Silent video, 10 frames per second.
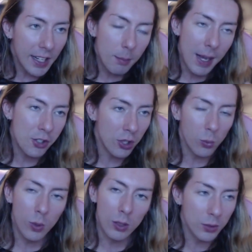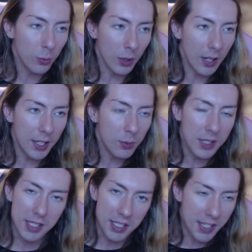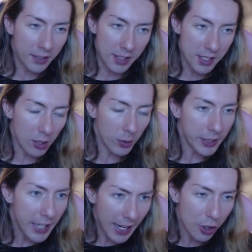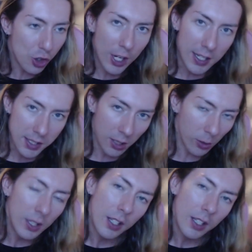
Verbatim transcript: imagine a world where anyone is seeing this going, yeah, JaiZo.